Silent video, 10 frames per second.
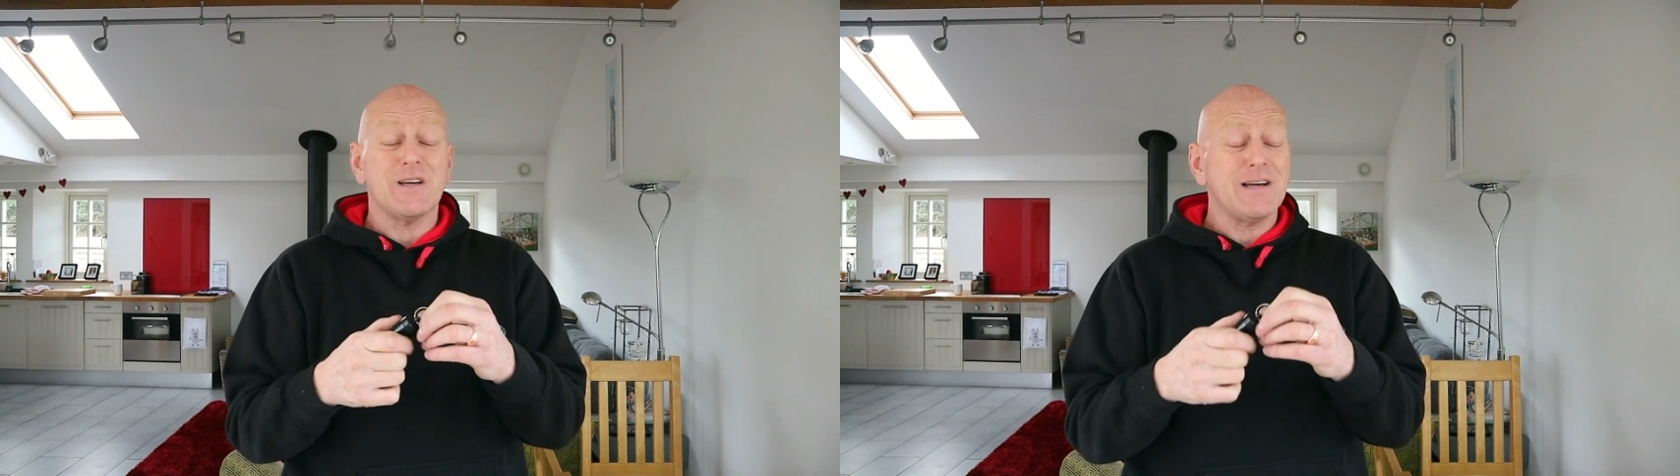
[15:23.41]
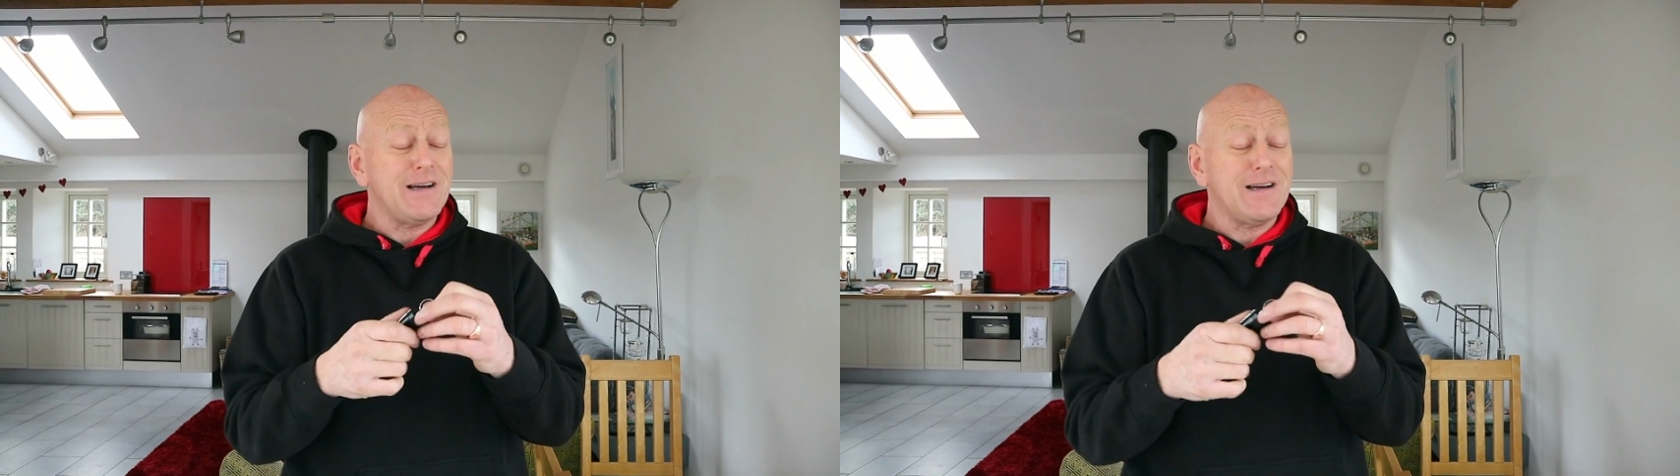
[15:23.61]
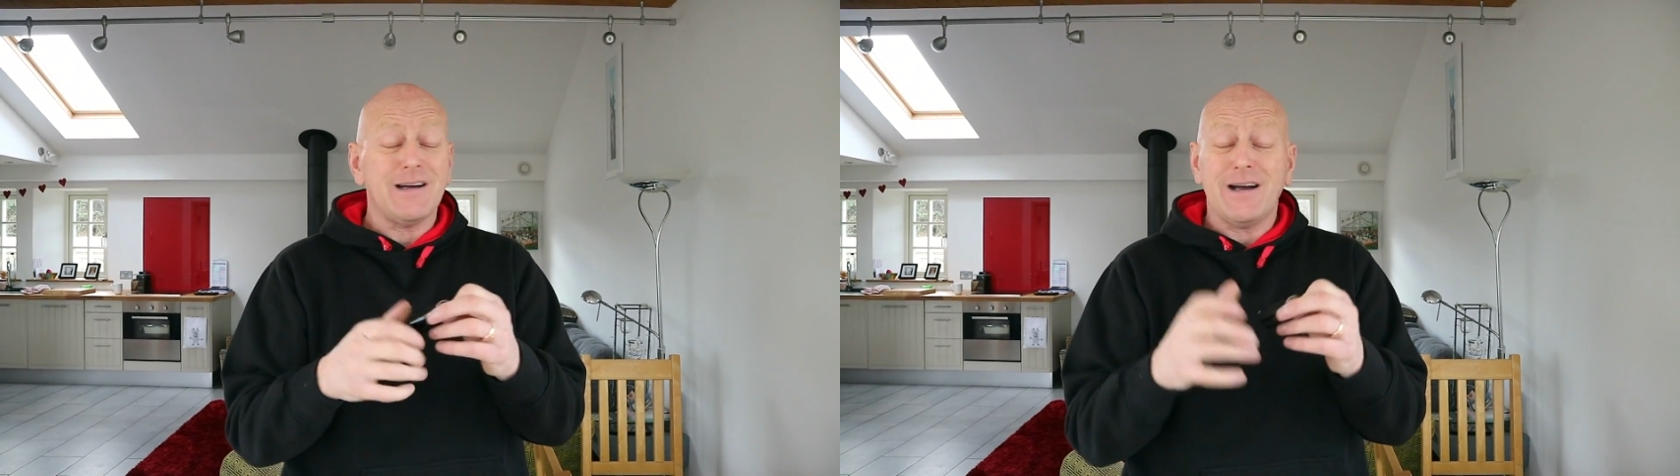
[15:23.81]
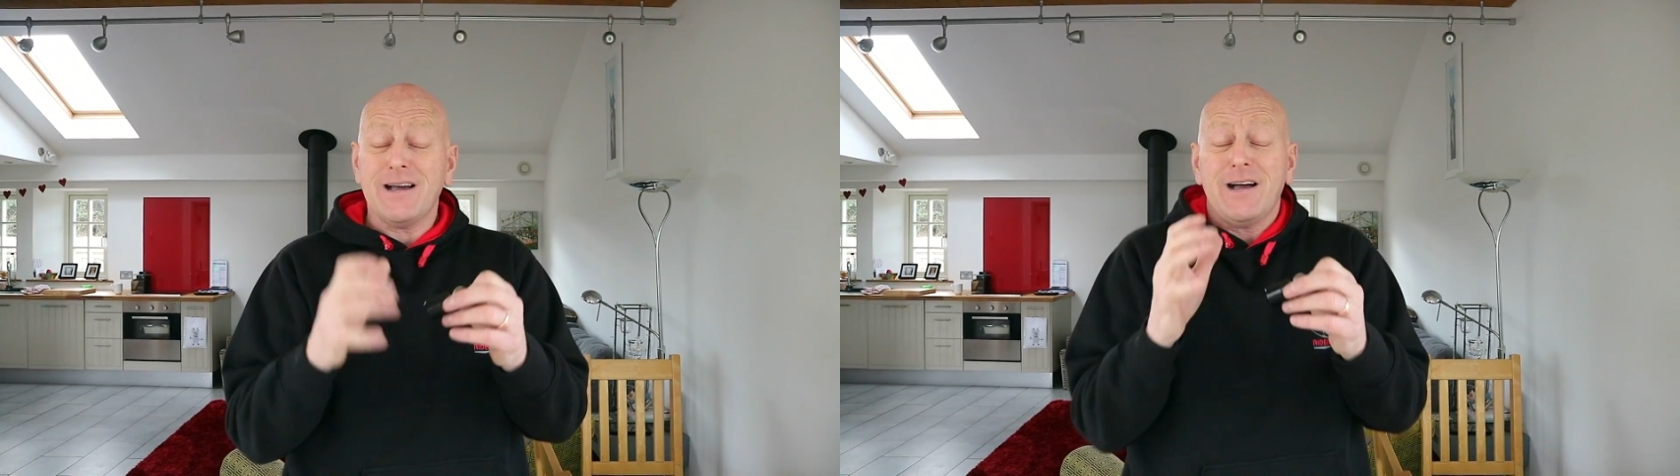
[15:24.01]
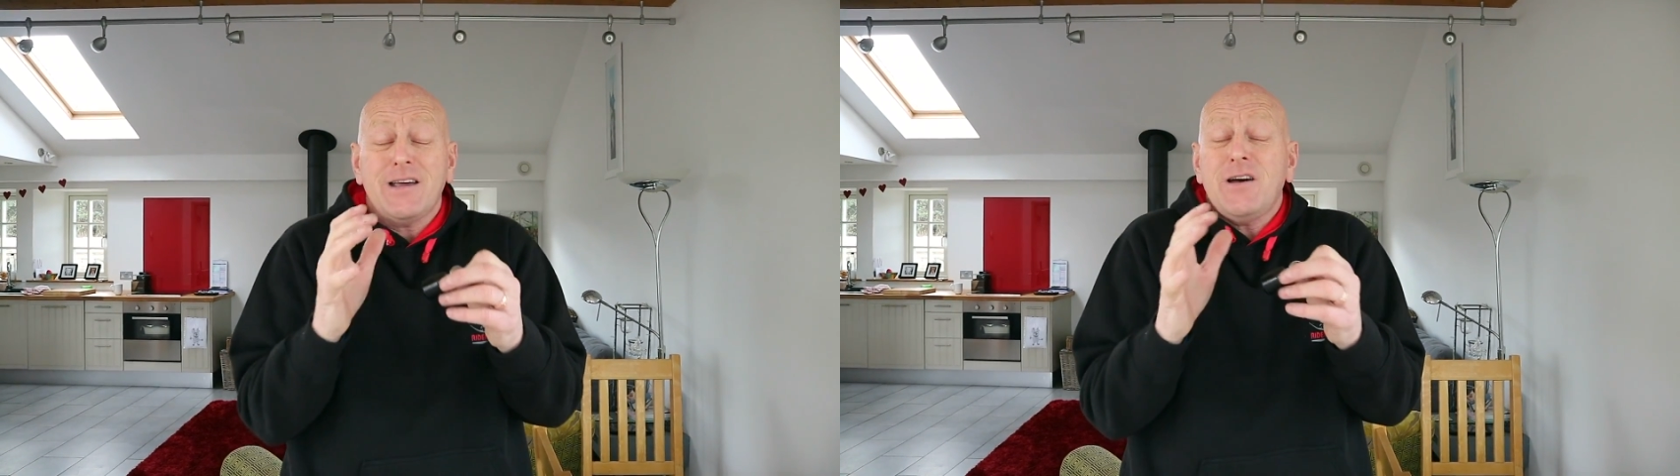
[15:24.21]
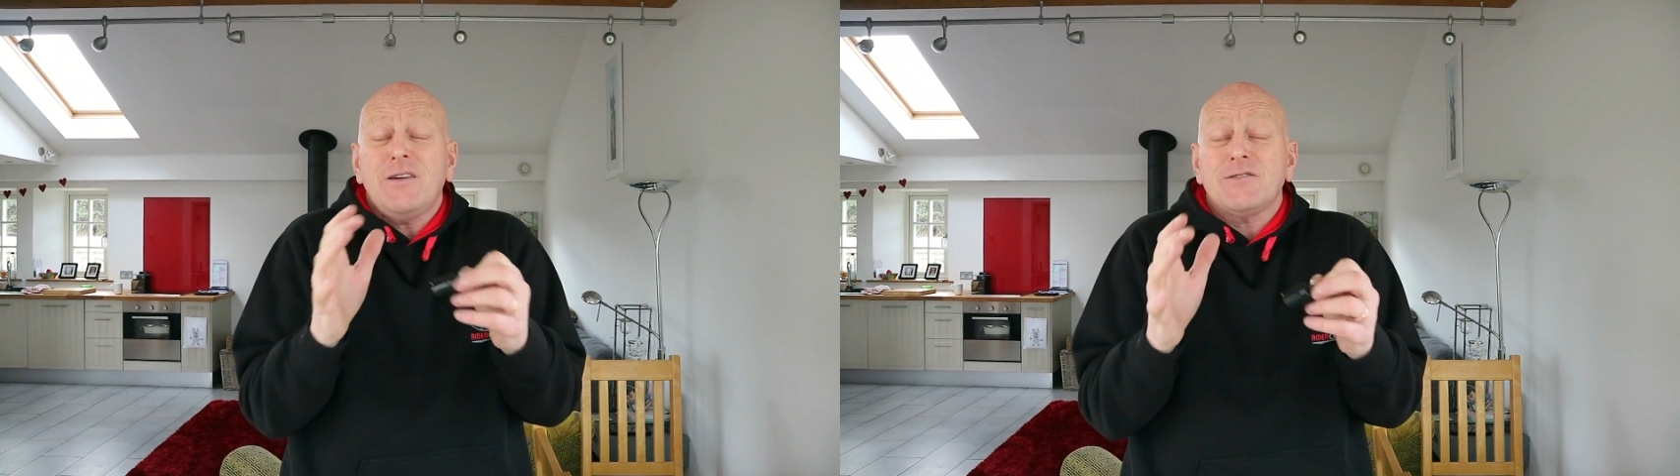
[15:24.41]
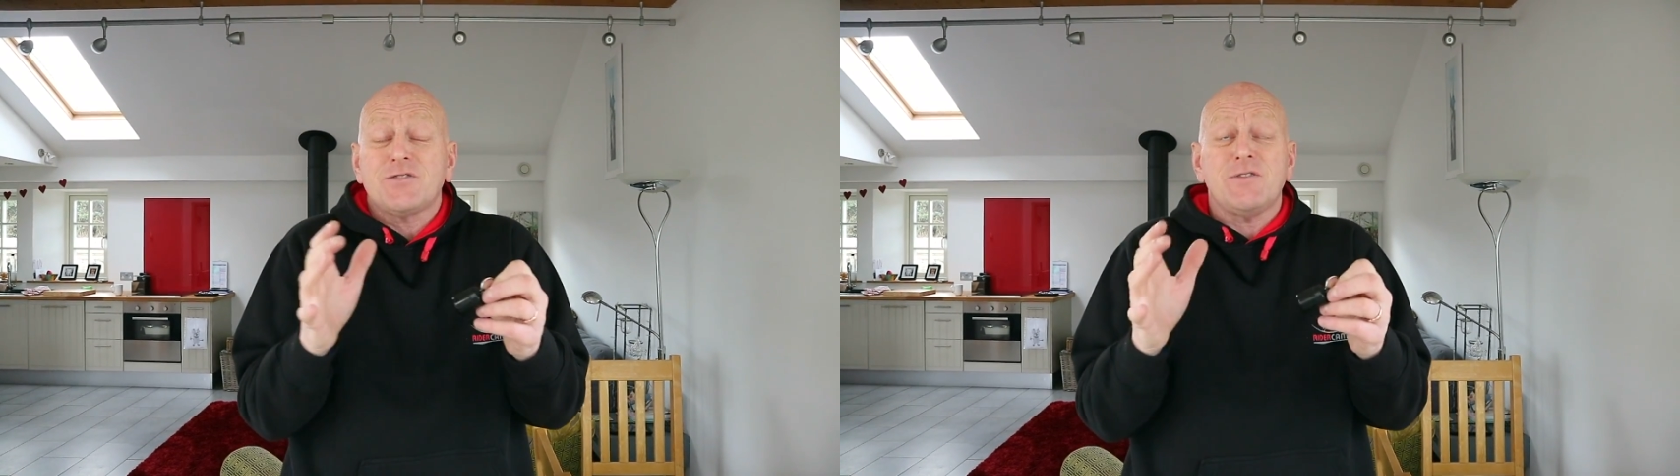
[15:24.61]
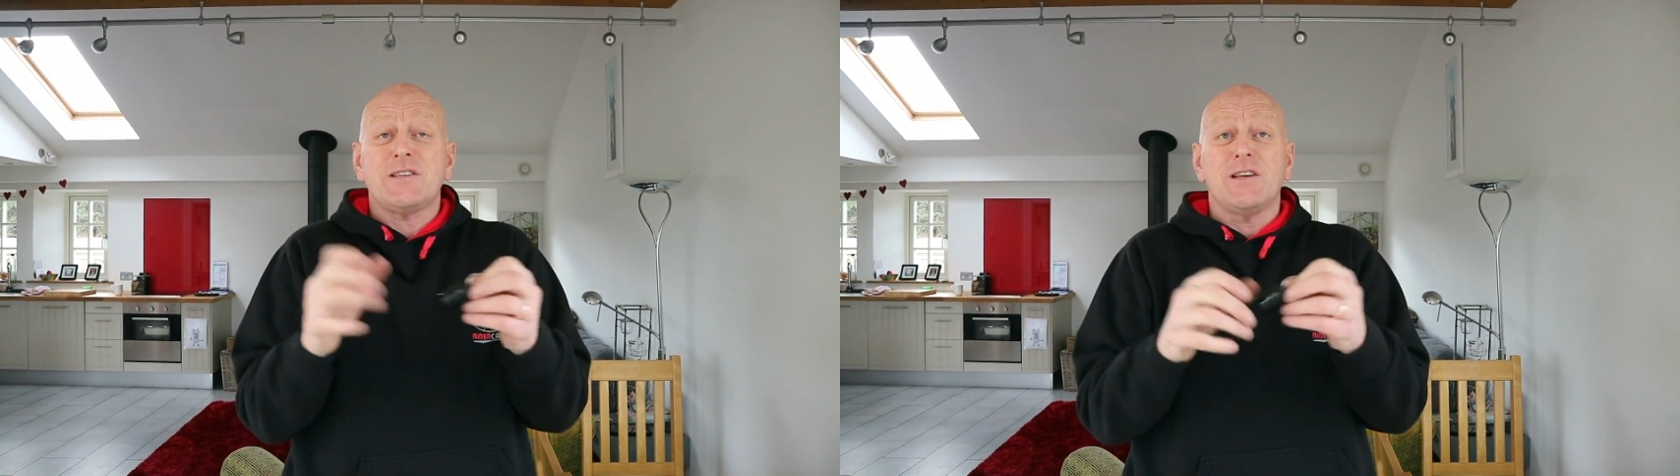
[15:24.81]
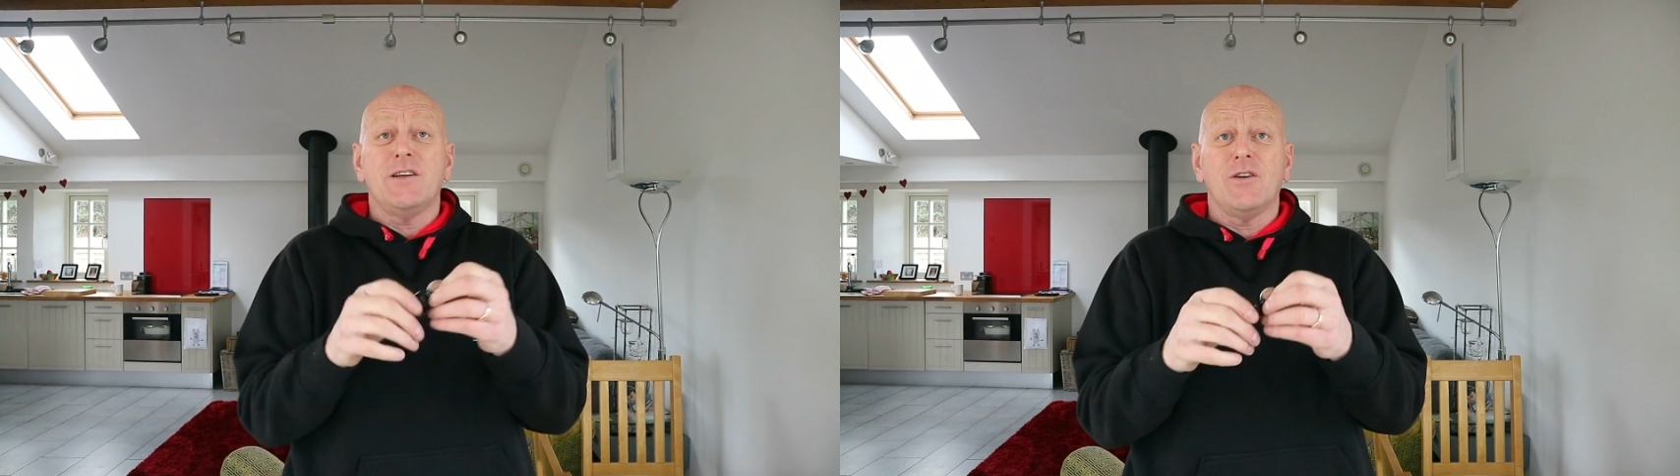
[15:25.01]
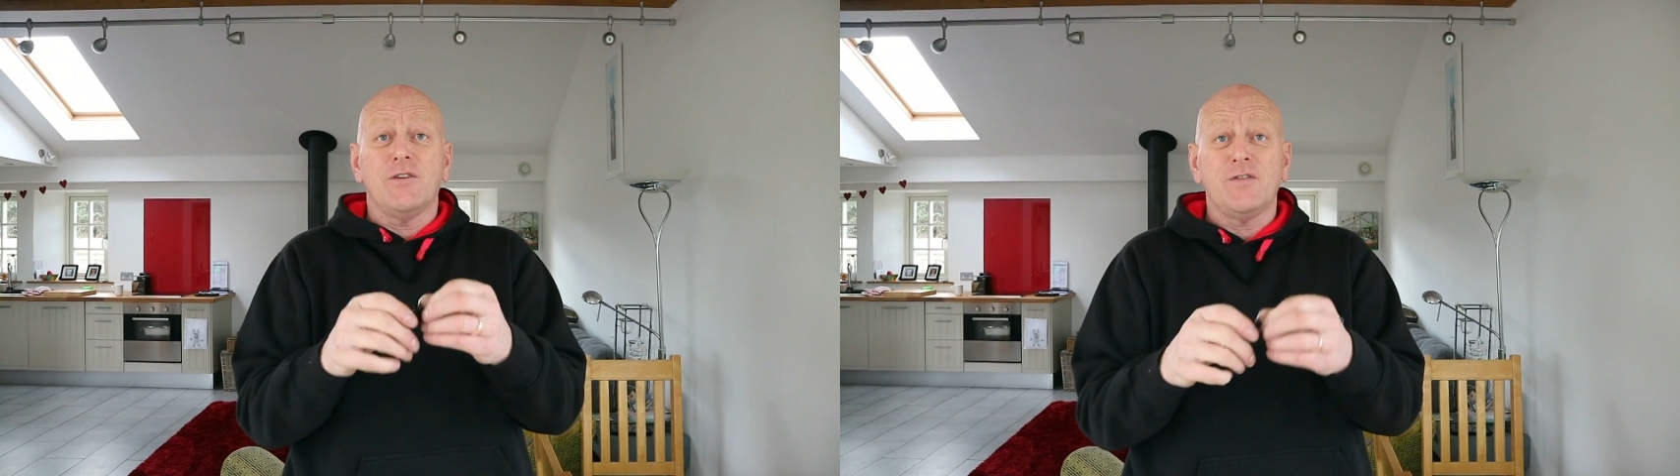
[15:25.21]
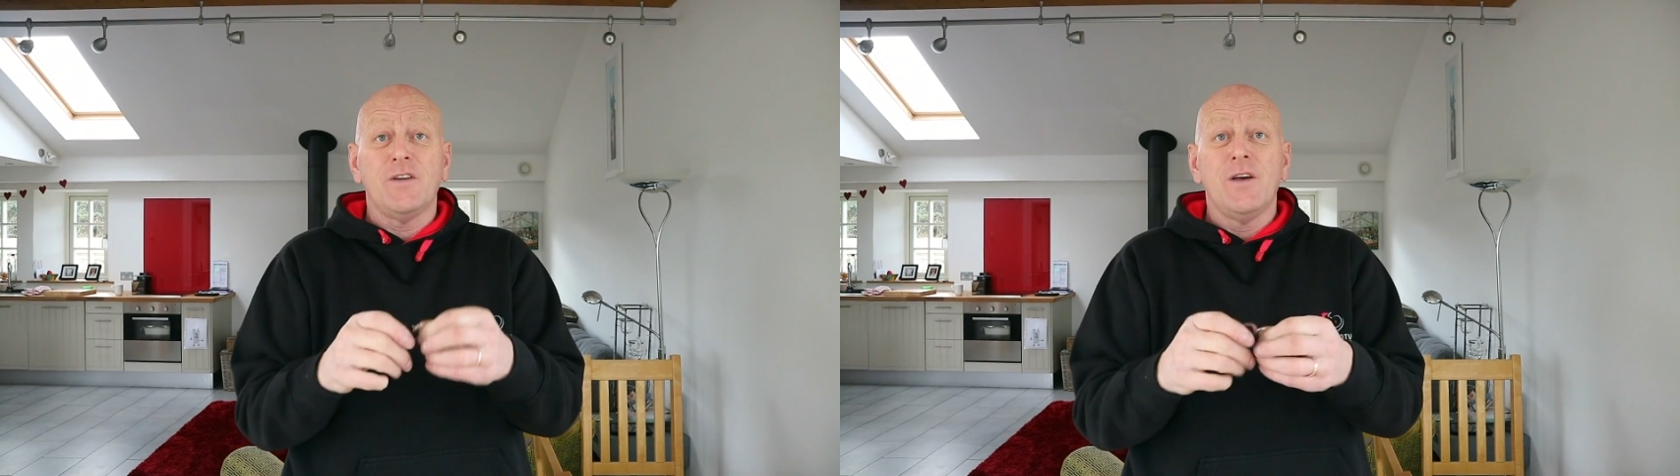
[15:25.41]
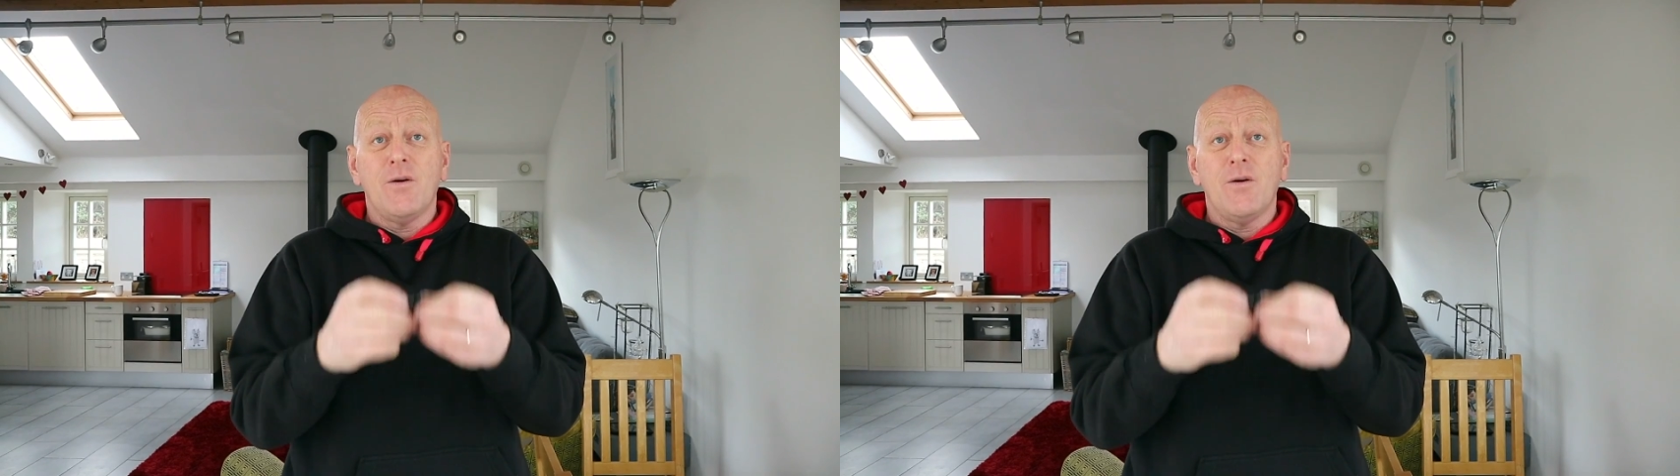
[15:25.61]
I can't stress it enough.